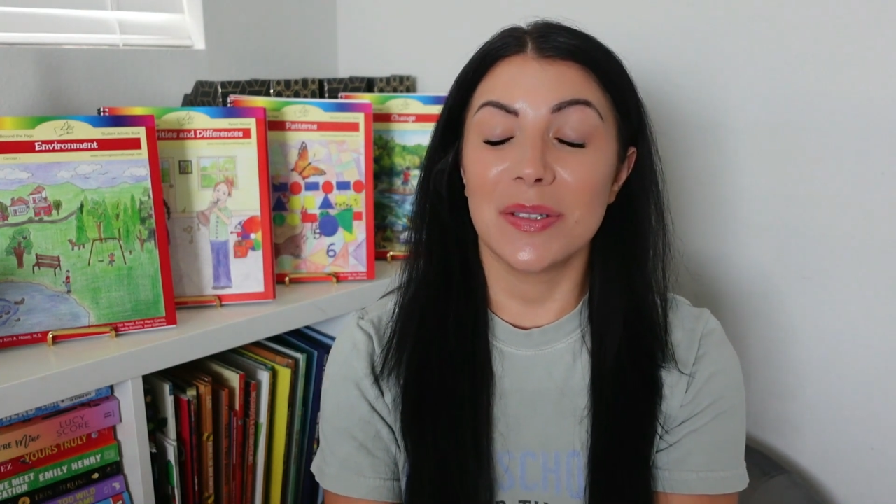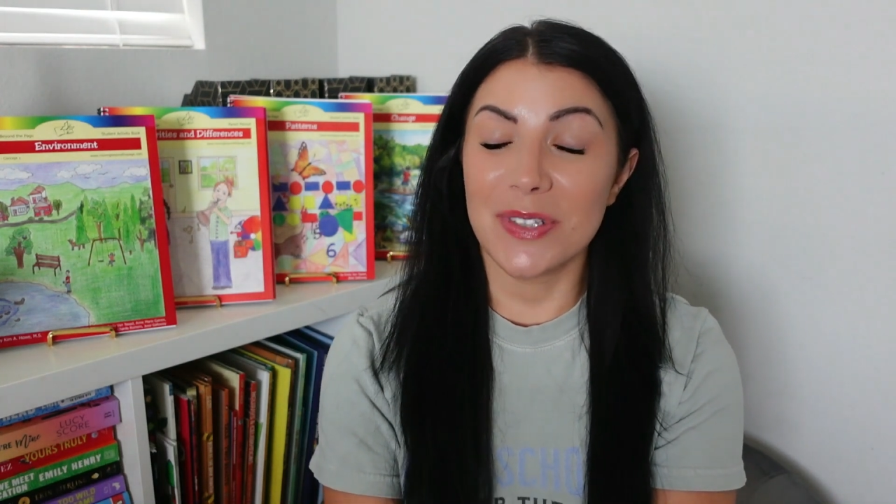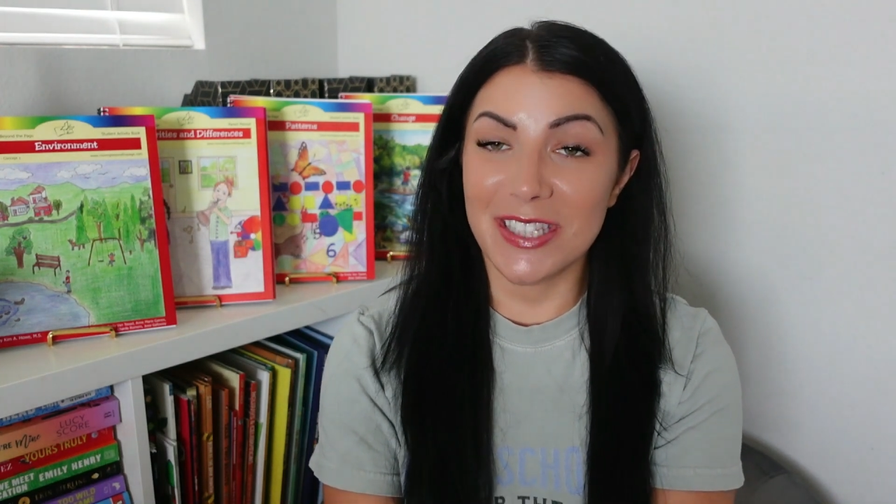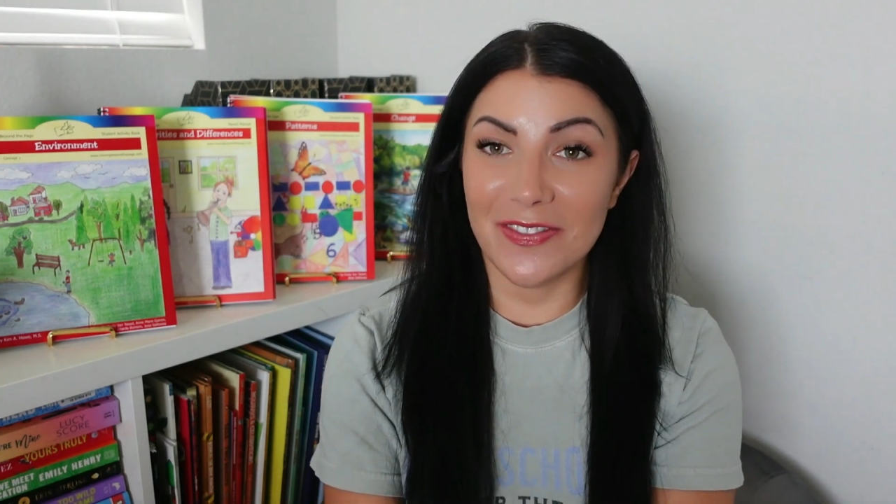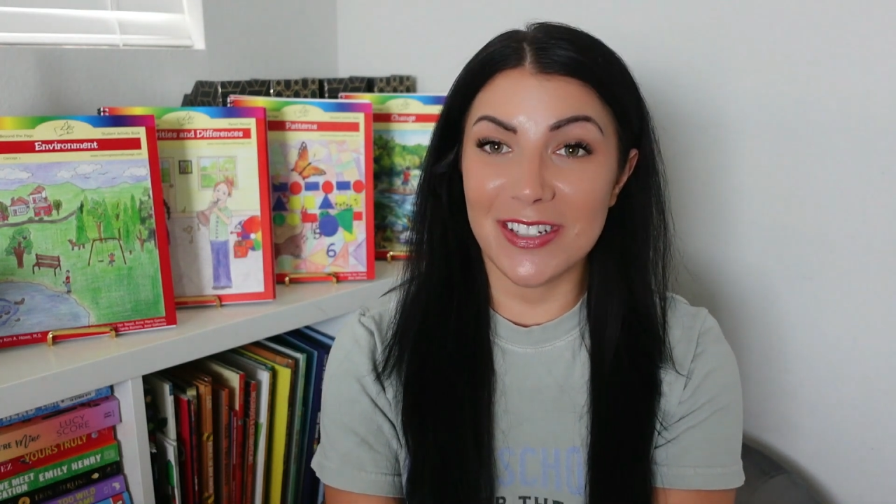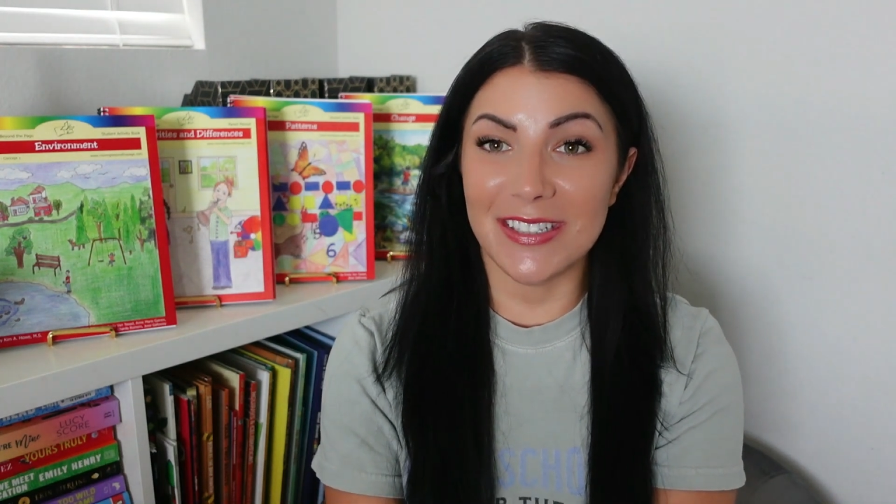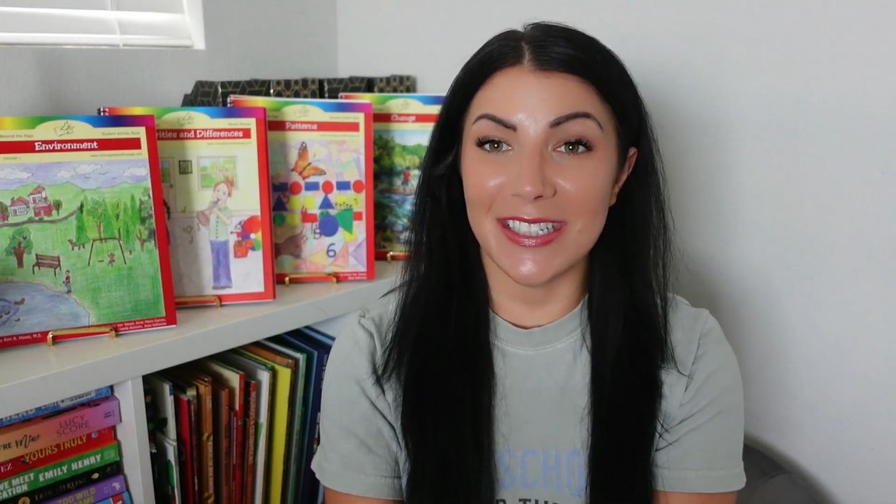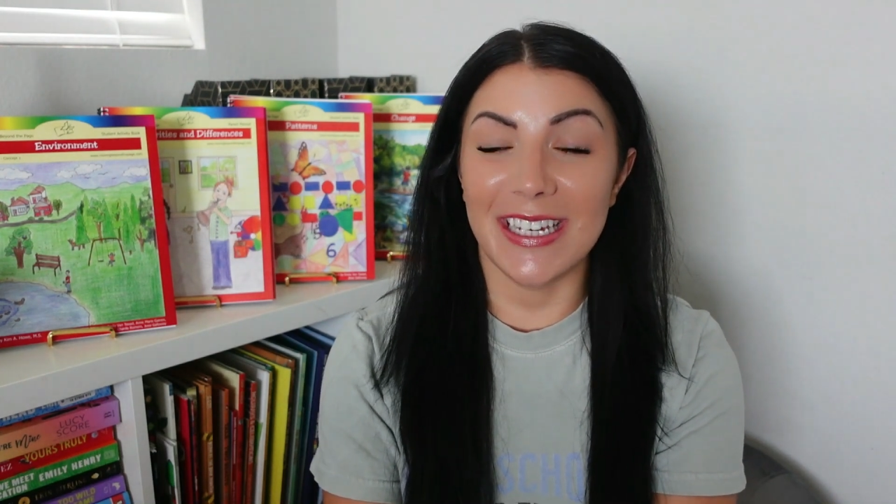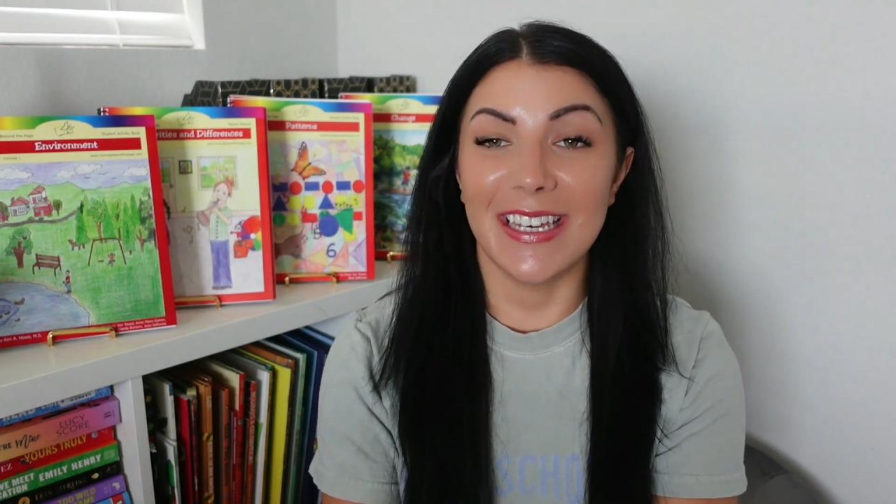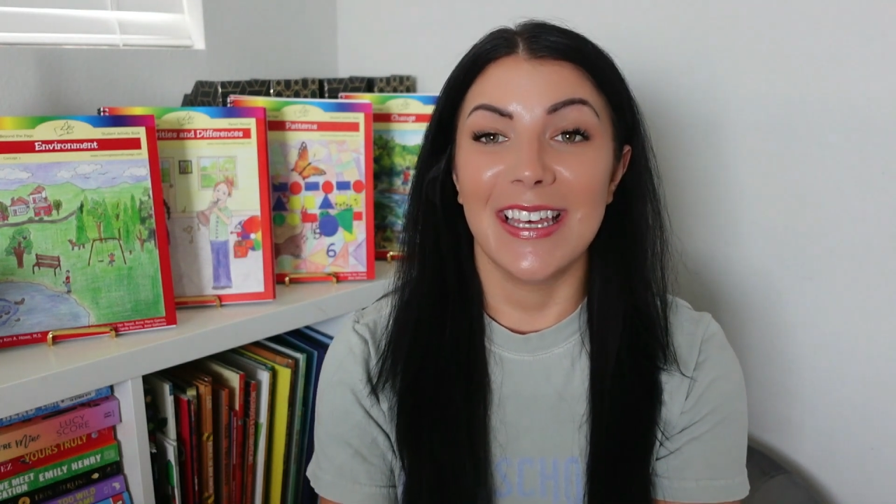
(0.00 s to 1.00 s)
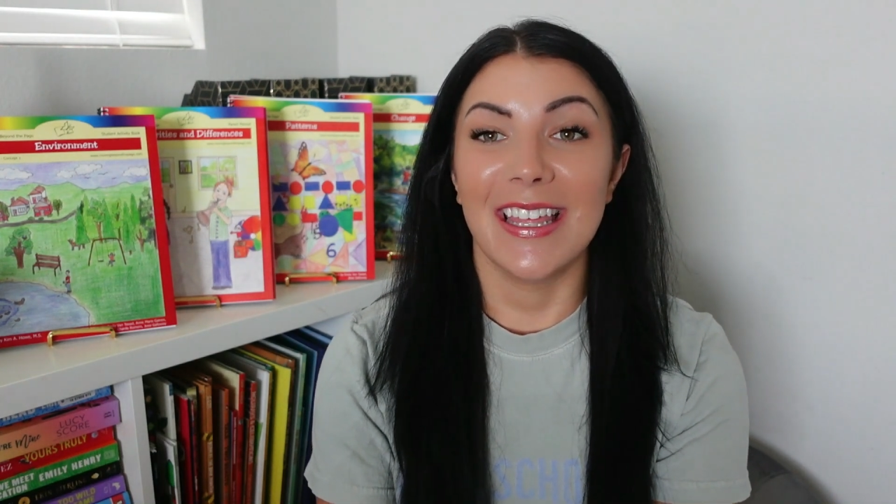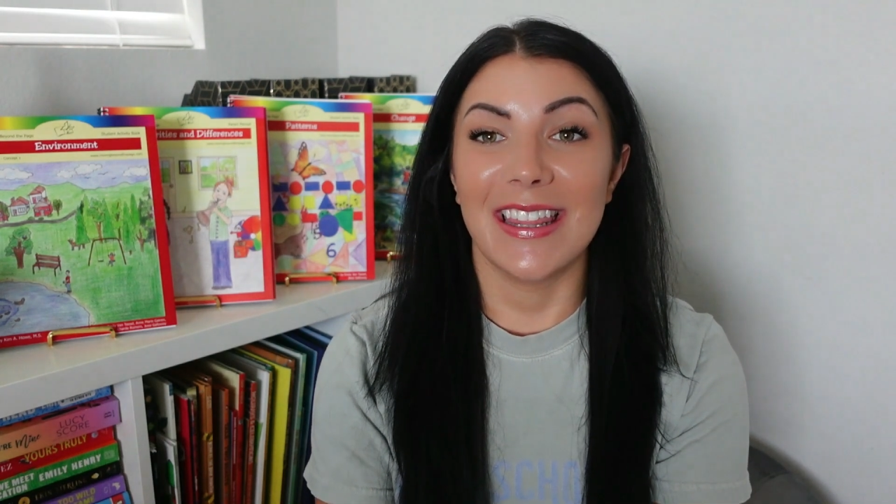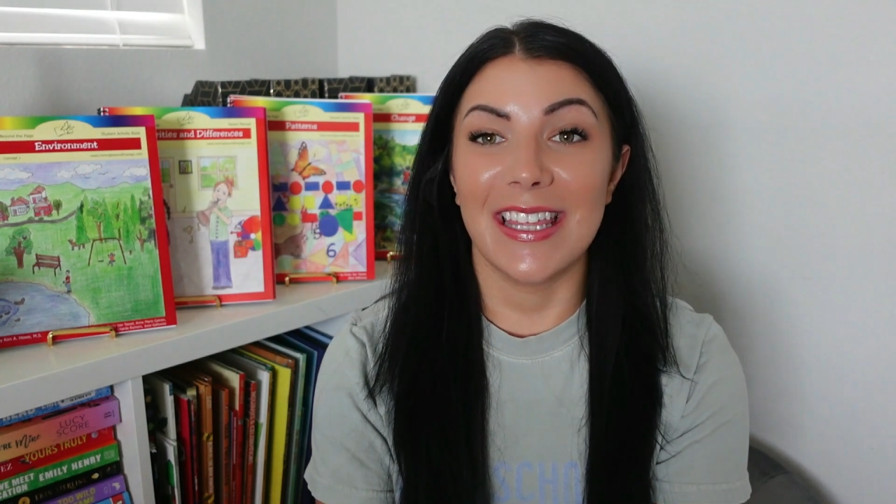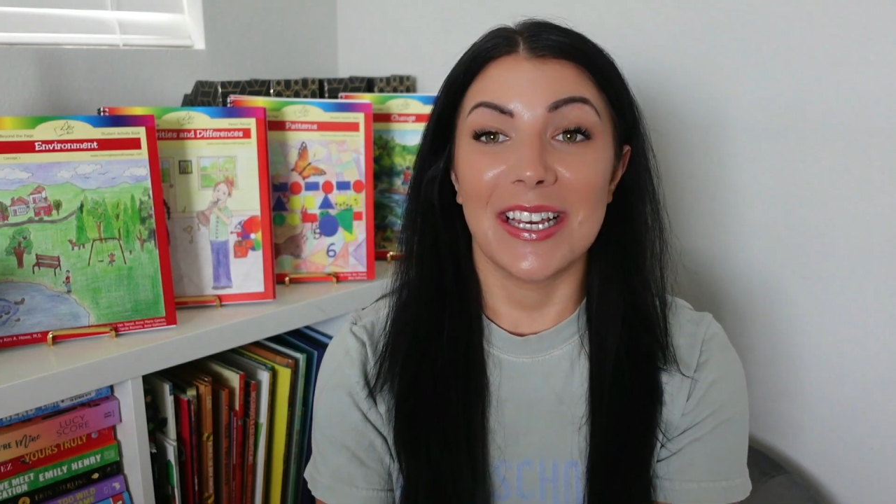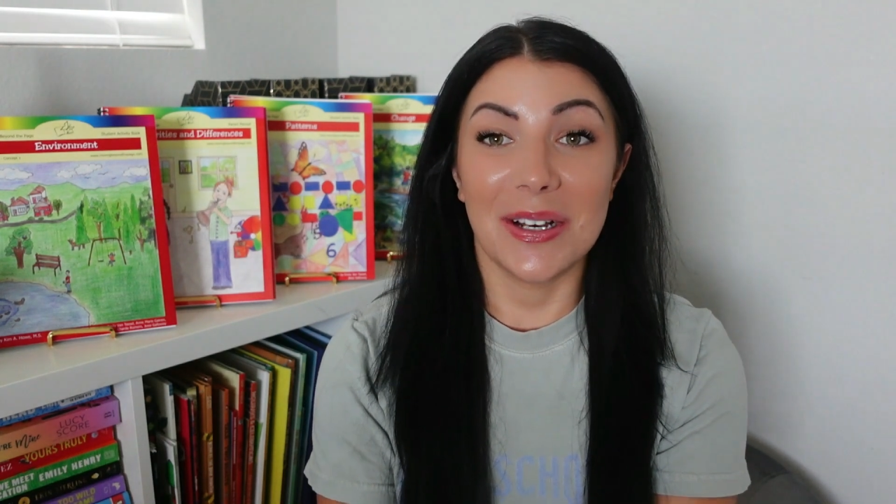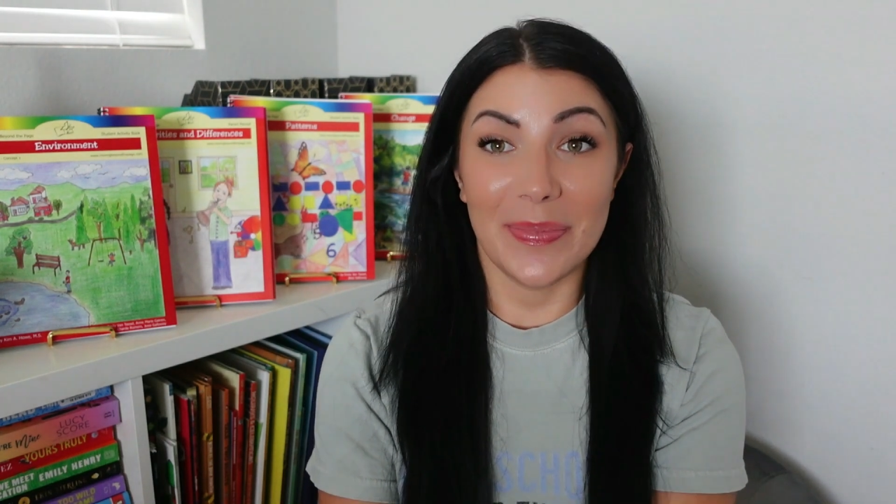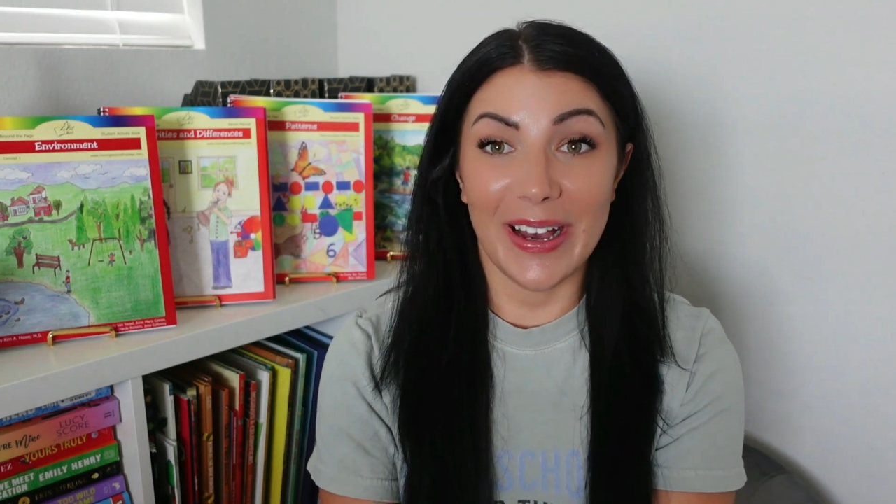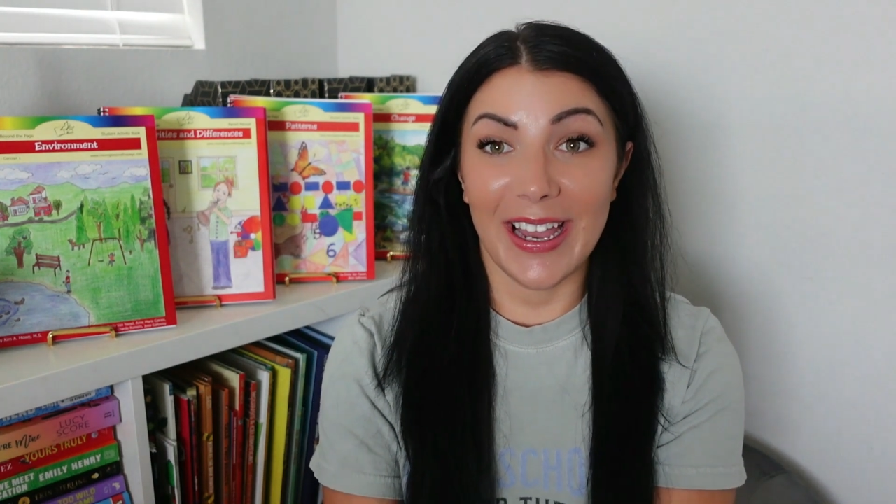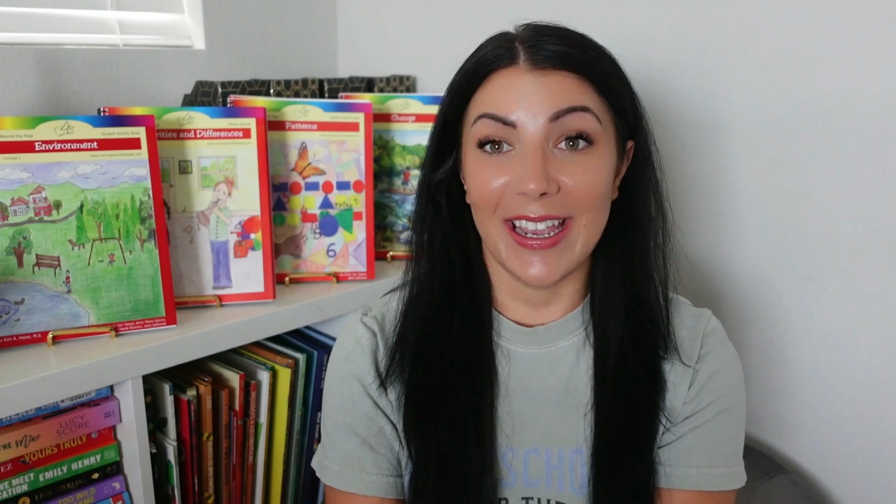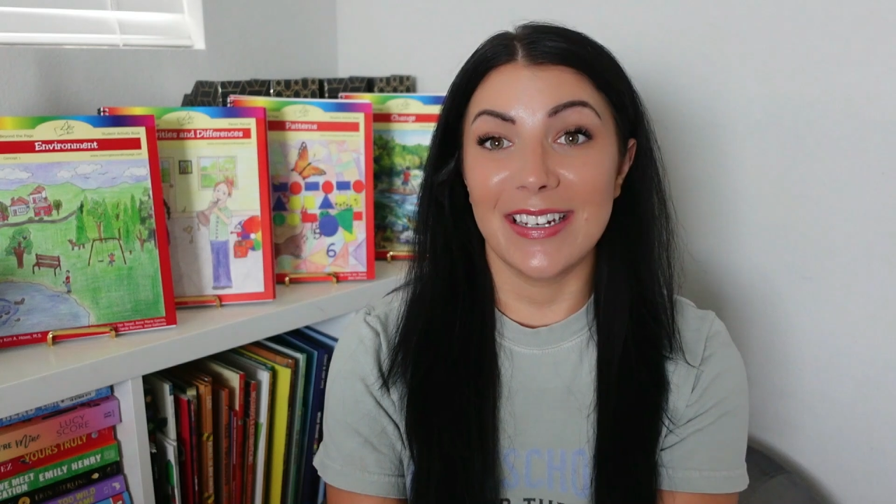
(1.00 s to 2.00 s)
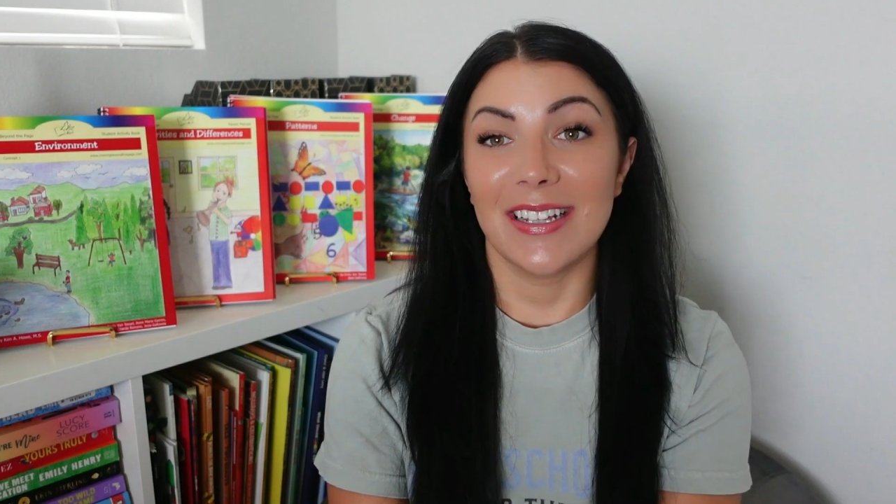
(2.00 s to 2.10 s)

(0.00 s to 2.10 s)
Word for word: specifically the combined